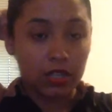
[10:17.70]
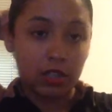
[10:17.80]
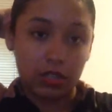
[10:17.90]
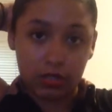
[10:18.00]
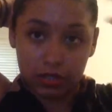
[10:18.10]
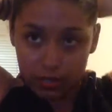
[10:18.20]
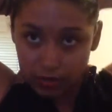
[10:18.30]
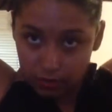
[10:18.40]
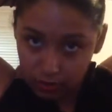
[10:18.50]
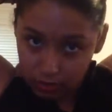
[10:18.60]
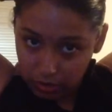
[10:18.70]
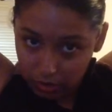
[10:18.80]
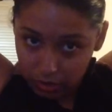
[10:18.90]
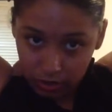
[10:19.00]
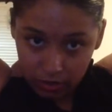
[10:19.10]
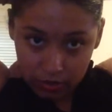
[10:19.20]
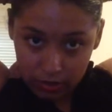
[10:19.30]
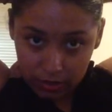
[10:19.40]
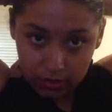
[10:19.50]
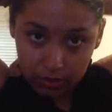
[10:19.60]
you could use
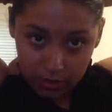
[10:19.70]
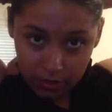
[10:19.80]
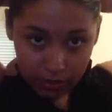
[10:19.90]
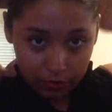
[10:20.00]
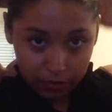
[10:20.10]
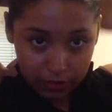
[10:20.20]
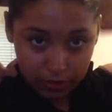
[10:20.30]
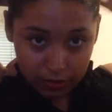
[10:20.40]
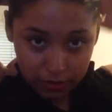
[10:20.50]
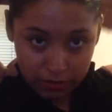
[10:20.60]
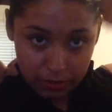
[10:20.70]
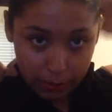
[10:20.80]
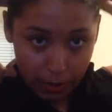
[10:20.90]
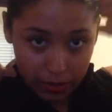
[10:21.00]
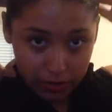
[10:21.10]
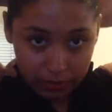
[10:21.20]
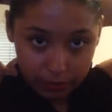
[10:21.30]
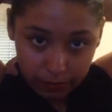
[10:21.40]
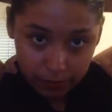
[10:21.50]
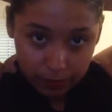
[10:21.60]
it for this part.
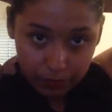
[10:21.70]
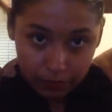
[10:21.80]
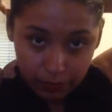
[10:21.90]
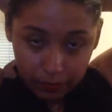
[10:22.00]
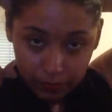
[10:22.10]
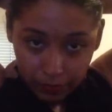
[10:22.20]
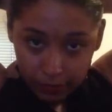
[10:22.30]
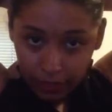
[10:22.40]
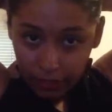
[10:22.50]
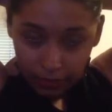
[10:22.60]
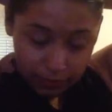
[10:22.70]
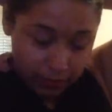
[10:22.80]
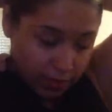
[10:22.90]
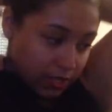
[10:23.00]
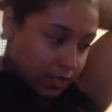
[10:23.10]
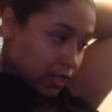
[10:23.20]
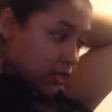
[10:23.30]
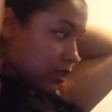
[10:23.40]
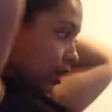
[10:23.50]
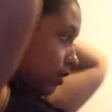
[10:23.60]
Okay,
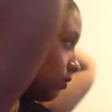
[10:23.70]
and now